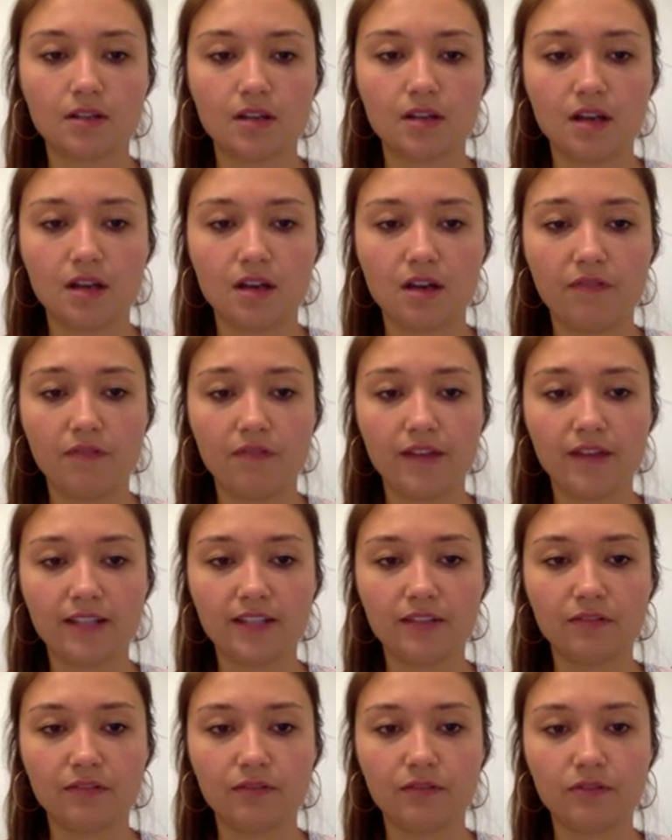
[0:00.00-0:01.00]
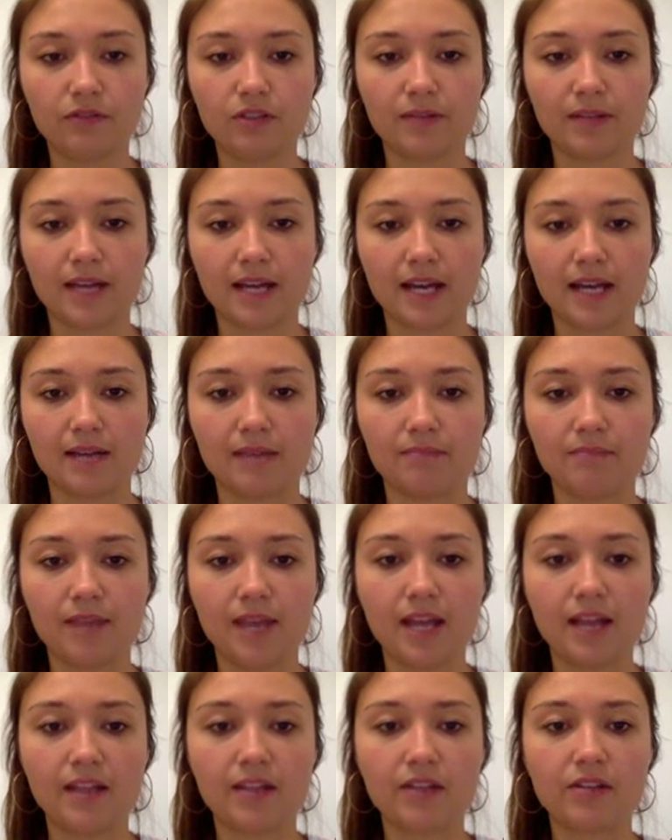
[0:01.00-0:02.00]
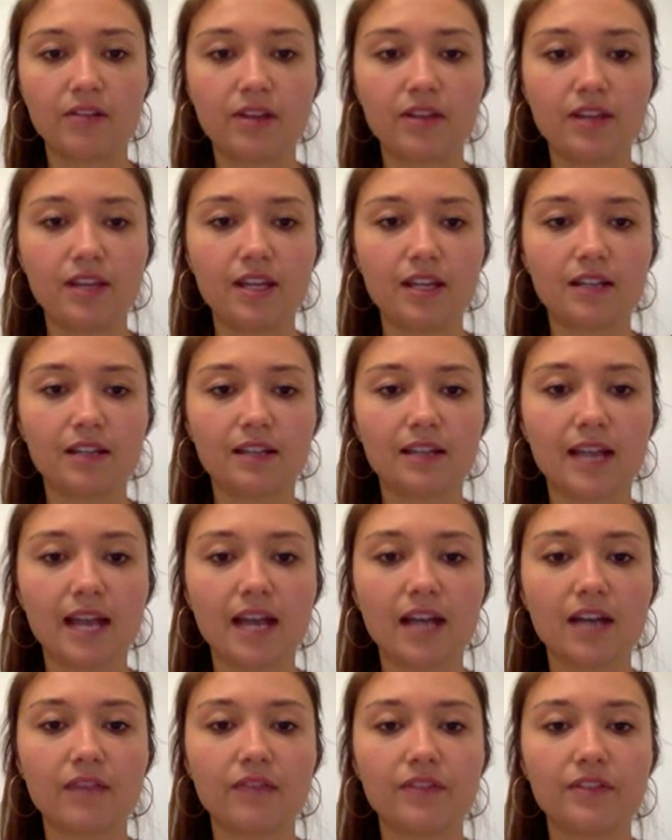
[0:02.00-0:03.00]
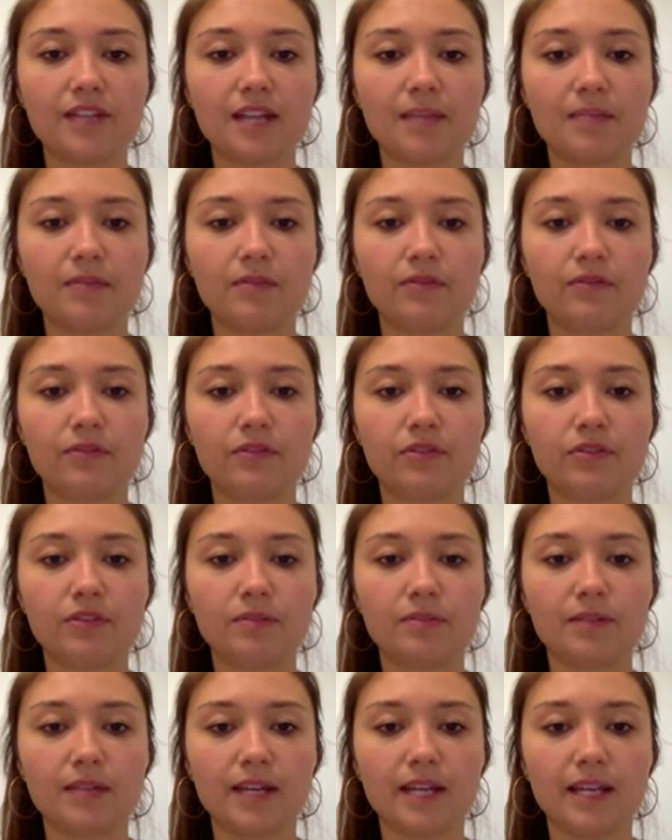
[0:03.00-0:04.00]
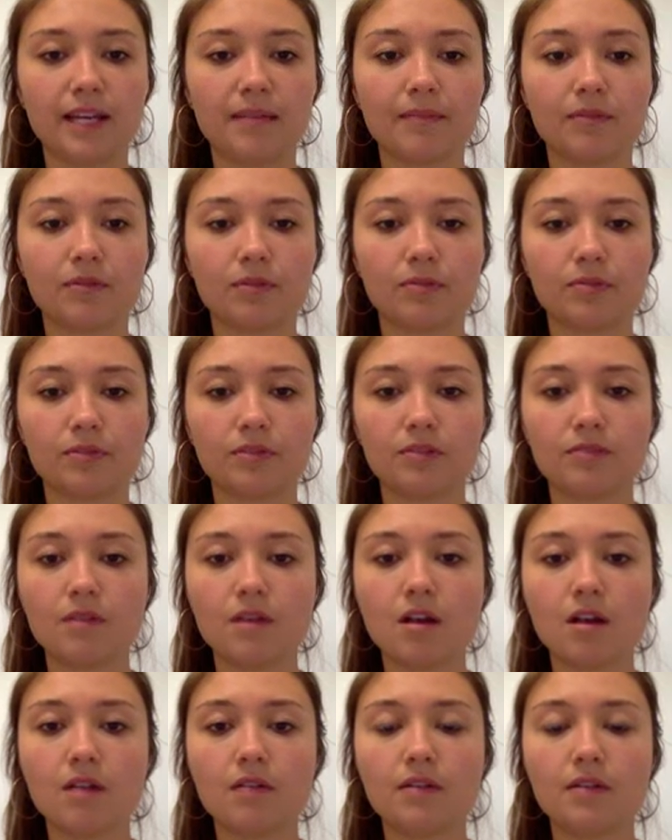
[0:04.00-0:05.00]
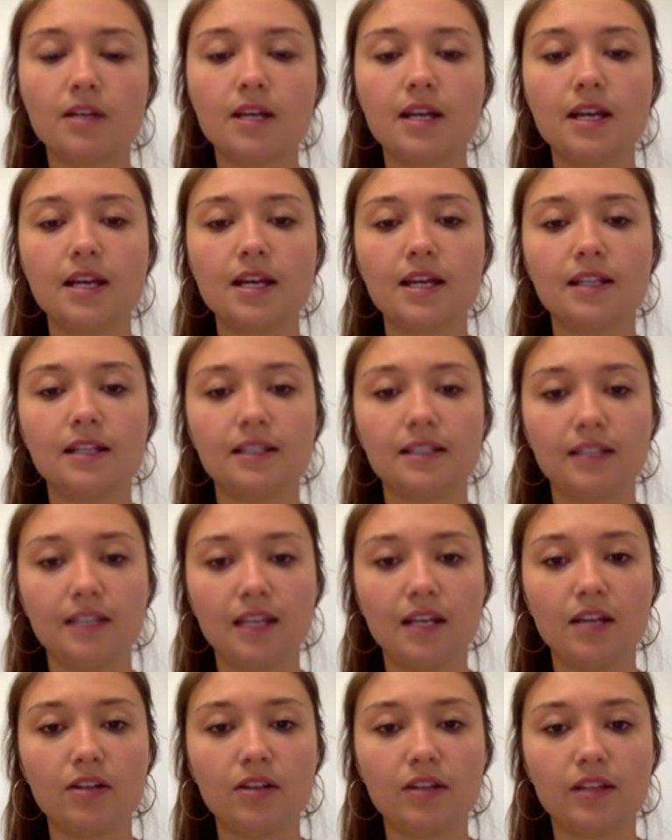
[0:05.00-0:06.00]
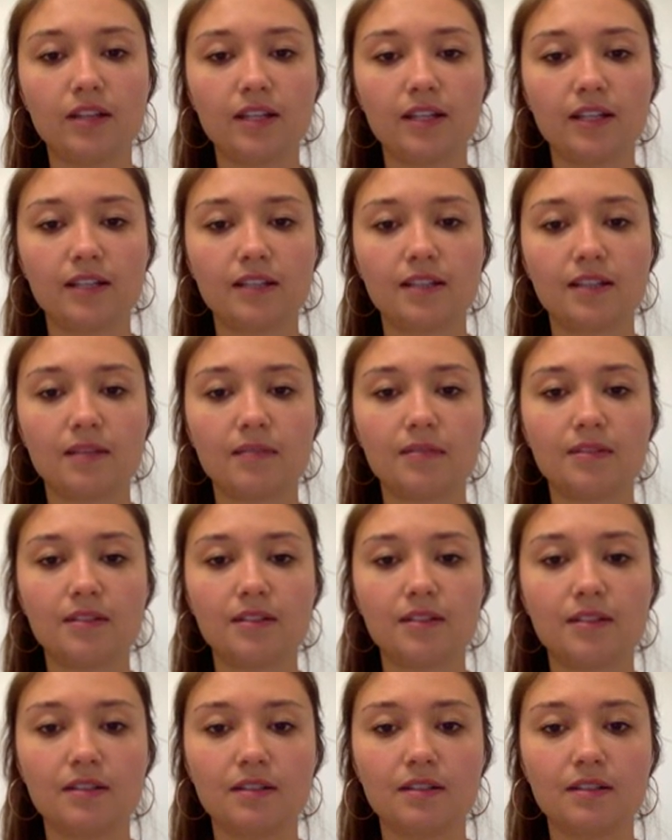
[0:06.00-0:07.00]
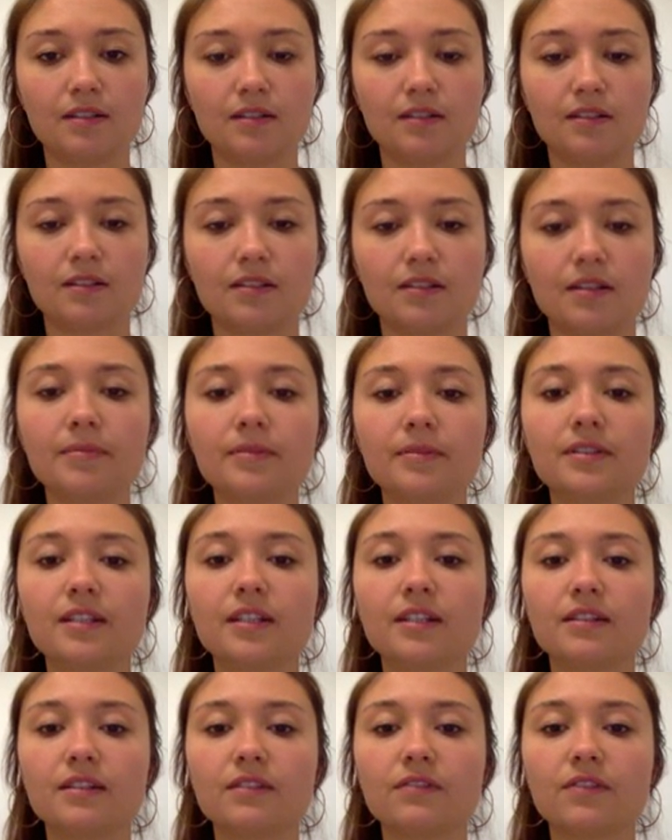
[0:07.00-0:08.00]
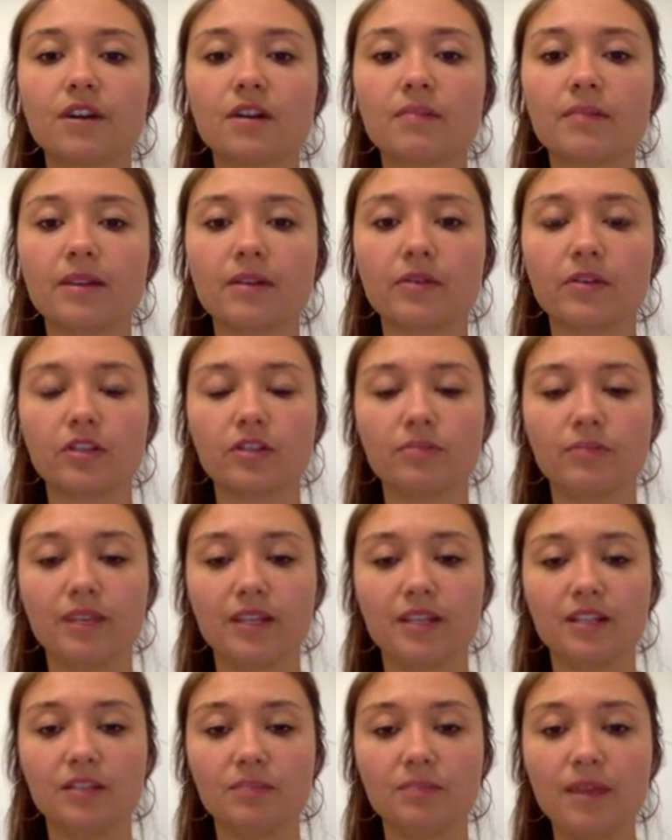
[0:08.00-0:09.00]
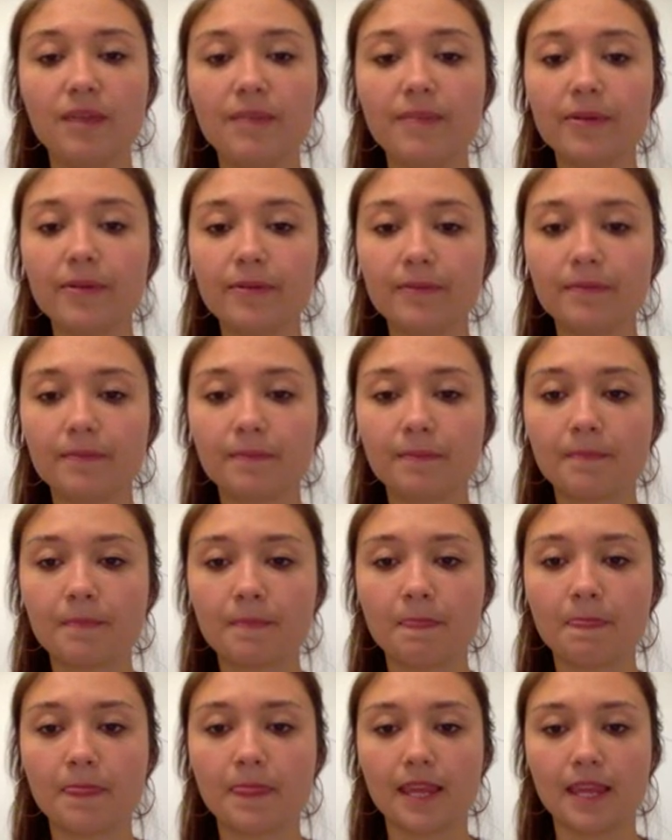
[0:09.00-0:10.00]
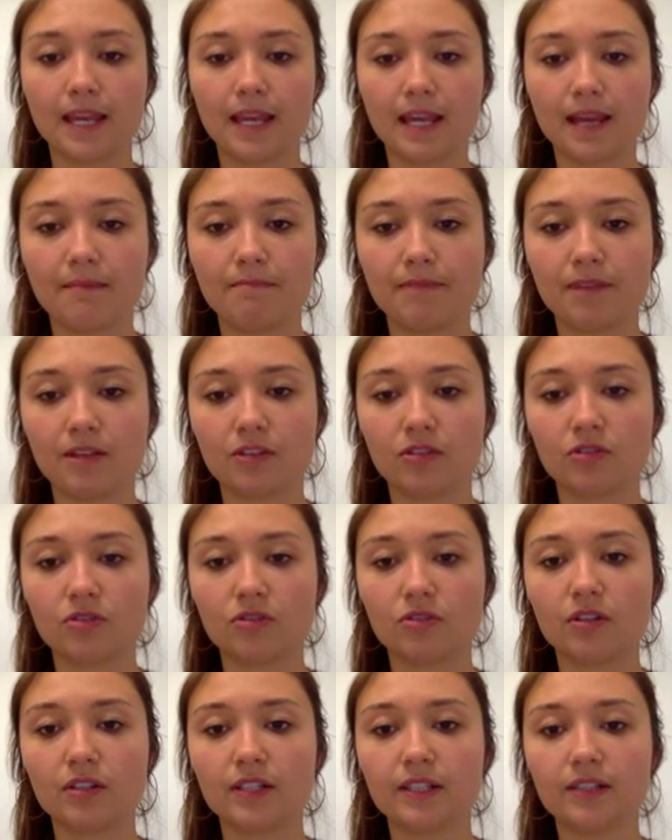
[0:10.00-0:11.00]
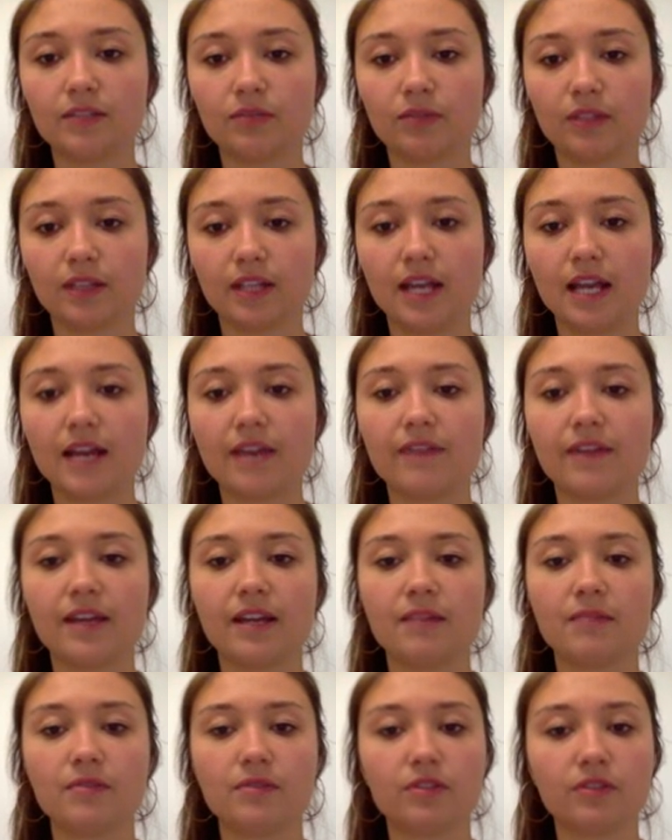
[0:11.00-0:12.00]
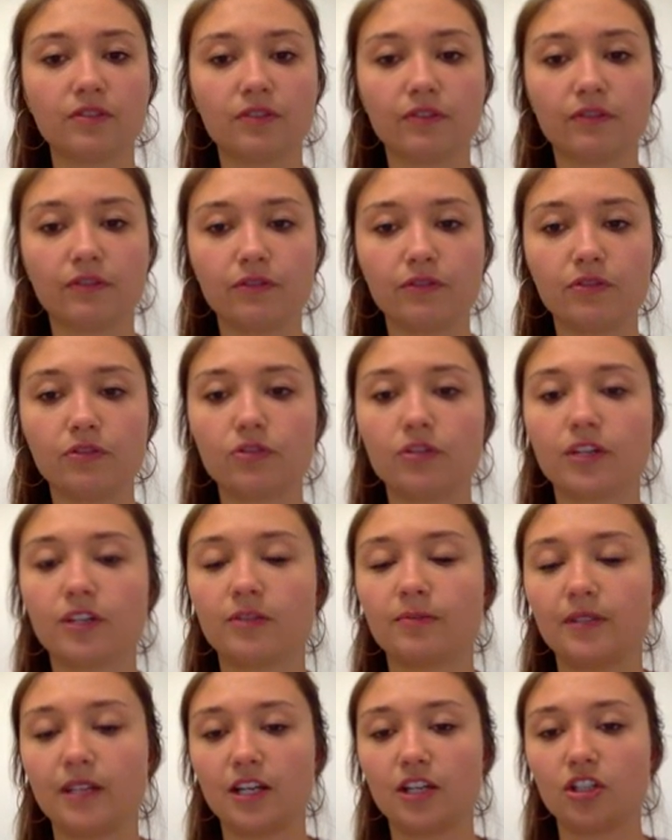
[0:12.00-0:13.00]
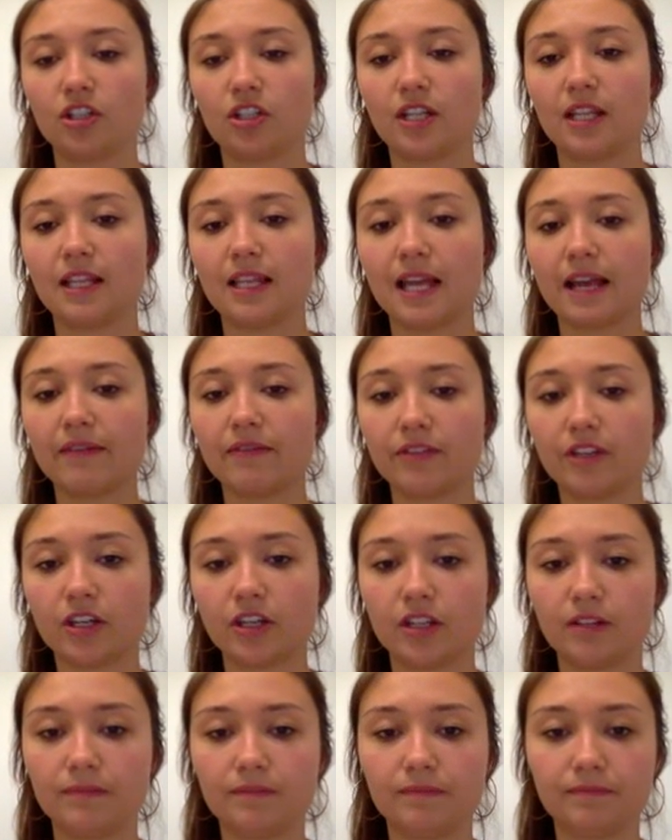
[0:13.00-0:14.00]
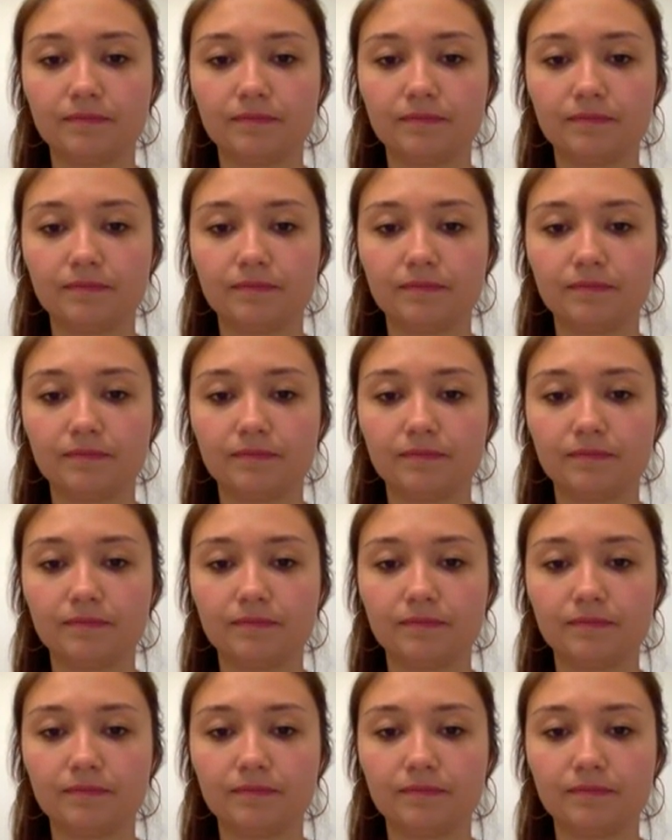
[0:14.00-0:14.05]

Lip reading: Effects of food supply. Paleolithic, lack of stable food supply kept groups small. Neolithic, subsistence farming, which means people. And pastoralists rely on animals for food, transportation, and livelihood.